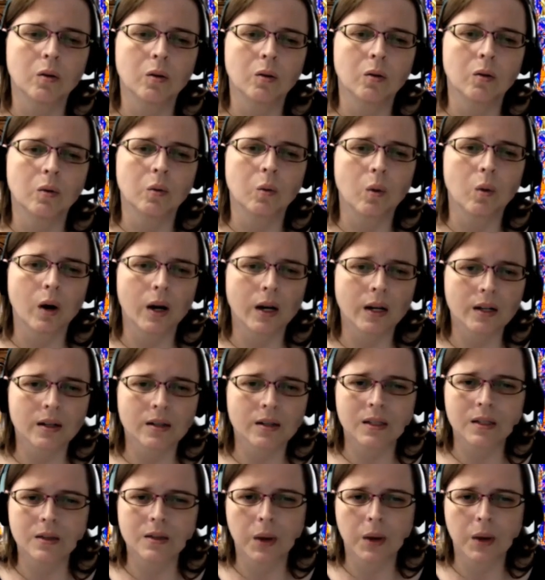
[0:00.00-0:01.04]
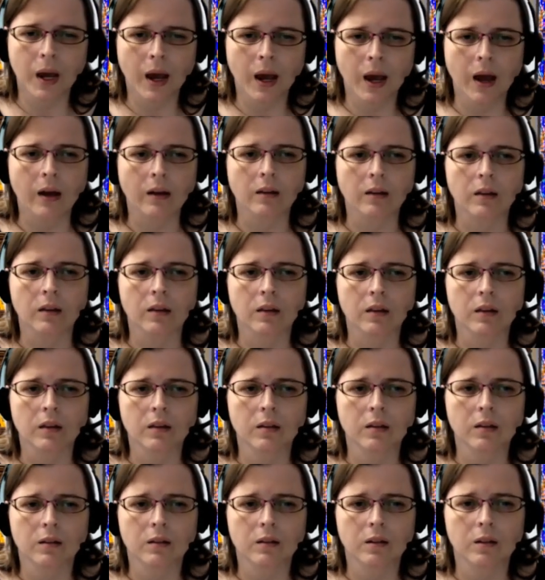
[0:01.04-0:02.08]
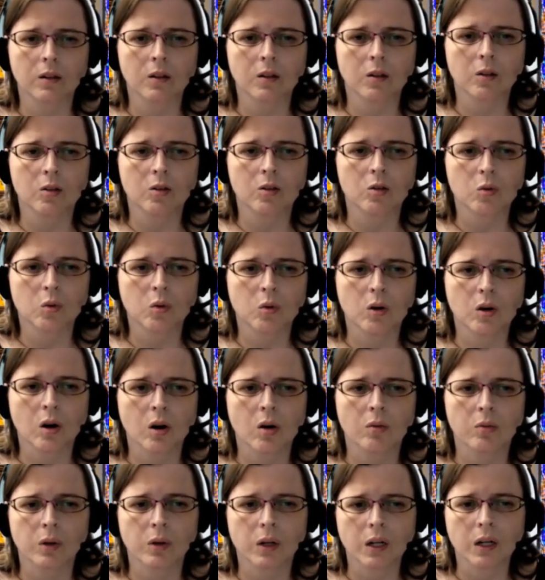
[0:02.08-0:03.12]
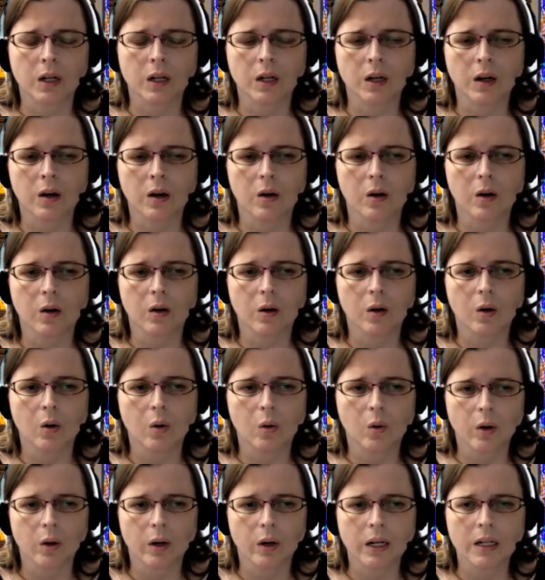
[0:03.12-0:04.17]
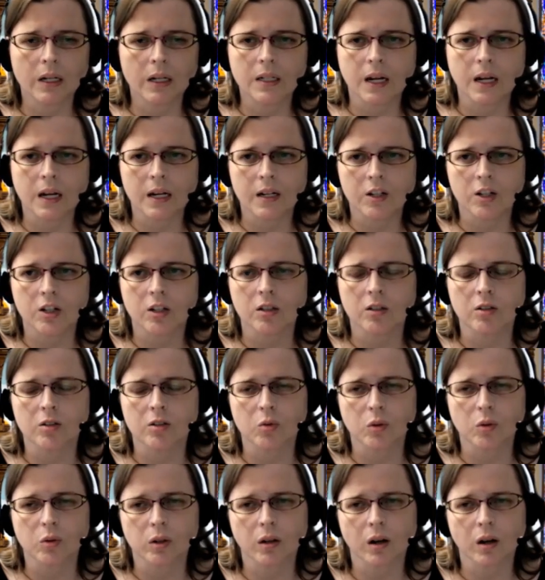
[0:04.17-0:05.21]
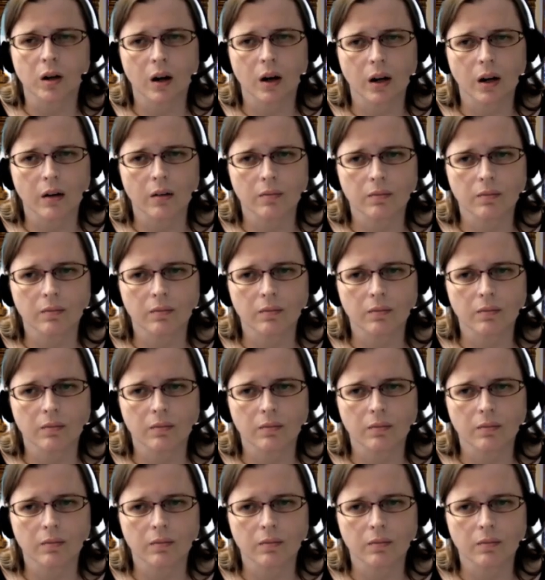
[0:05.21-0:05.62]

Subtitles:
what is the path toward our reorientation toward God?